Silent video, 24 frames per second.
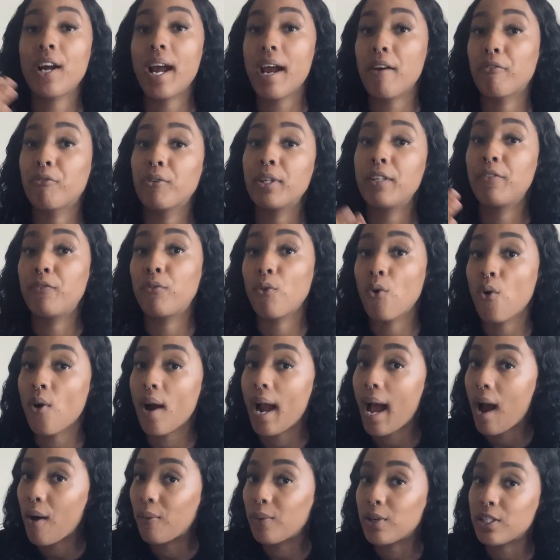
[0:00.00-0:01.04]
every 4
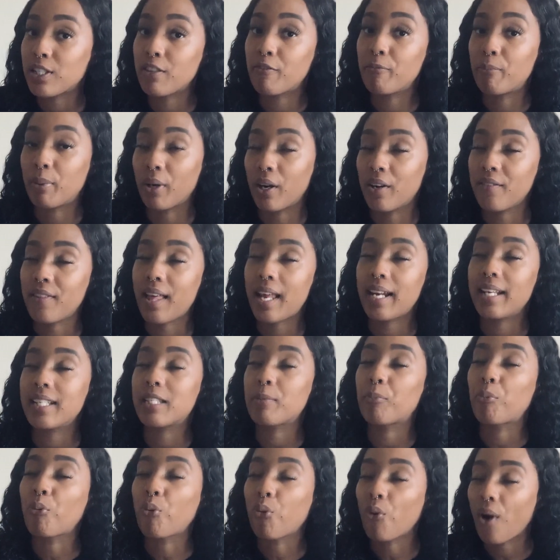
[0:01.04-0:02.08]
hours of burn. That
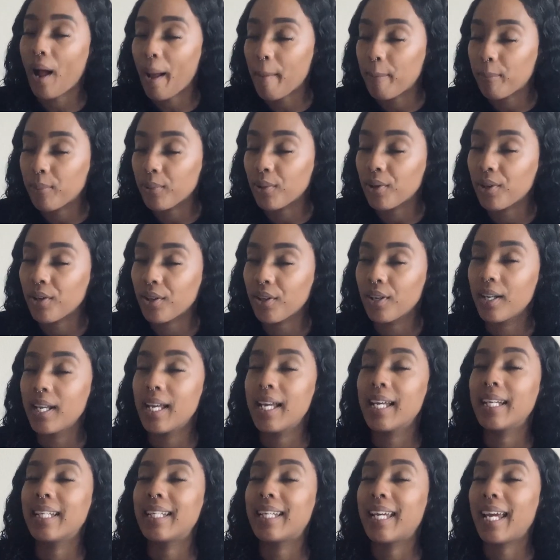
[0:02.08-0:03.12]
is proper
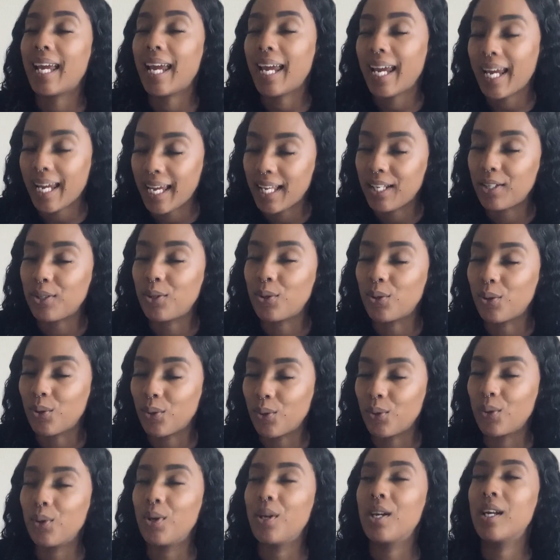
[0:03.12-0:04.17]

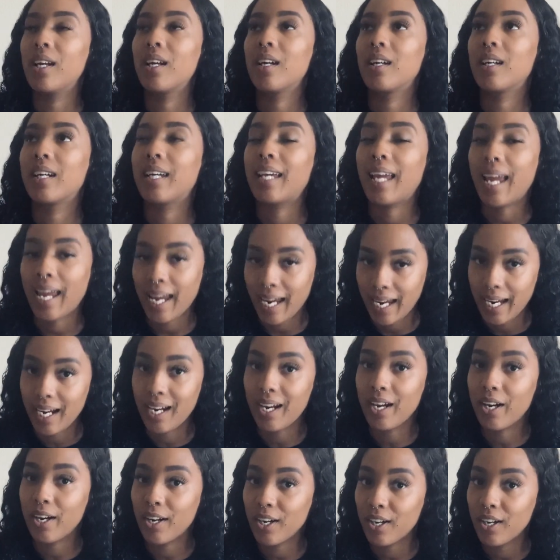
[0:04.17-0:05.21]
candle
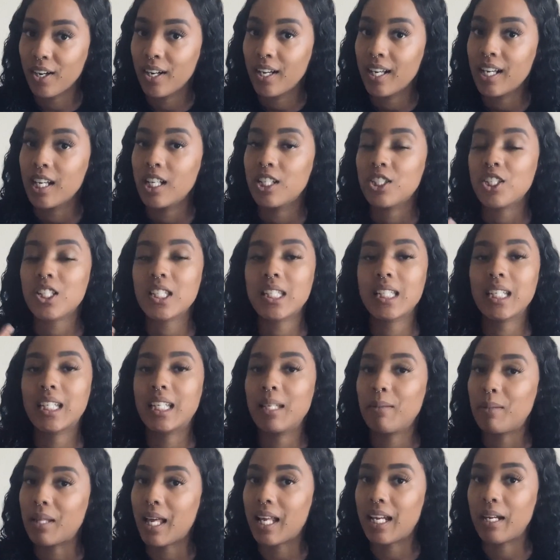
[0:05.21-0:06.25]
care, just to
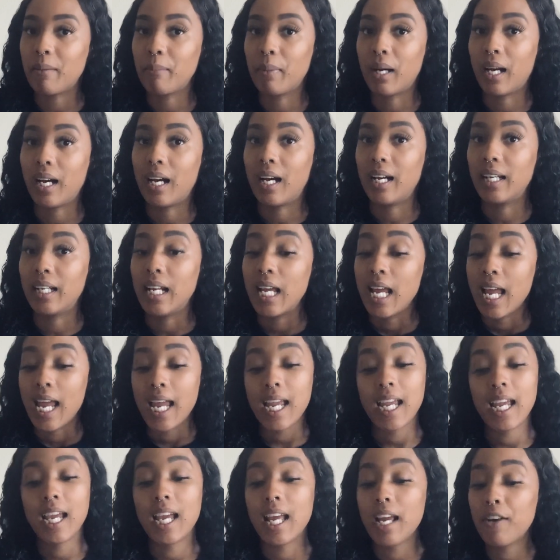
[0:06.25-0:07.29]
keep that in mind.
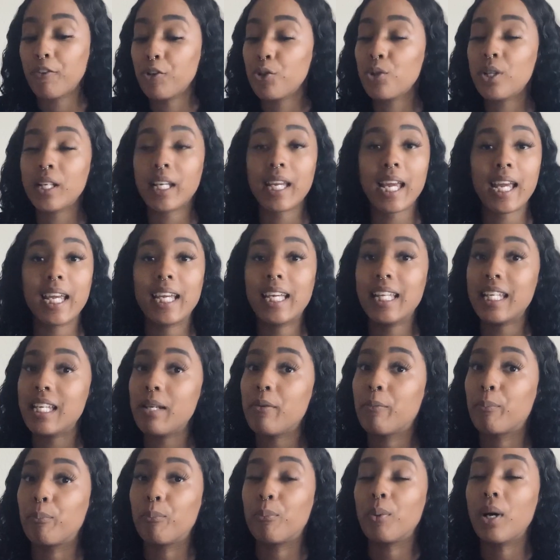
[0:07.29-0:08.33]
And if you look at
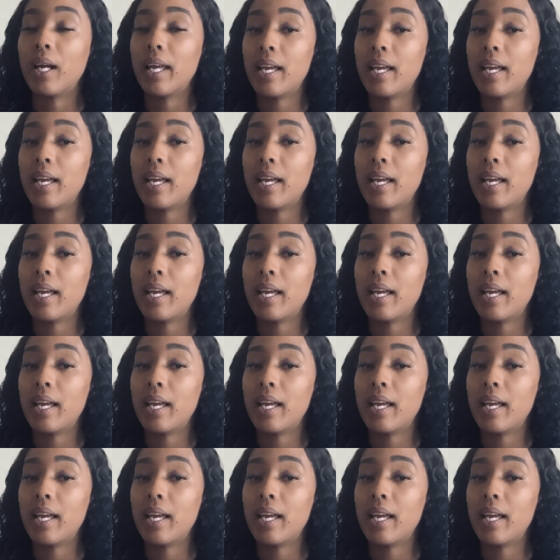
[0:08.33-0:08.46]
any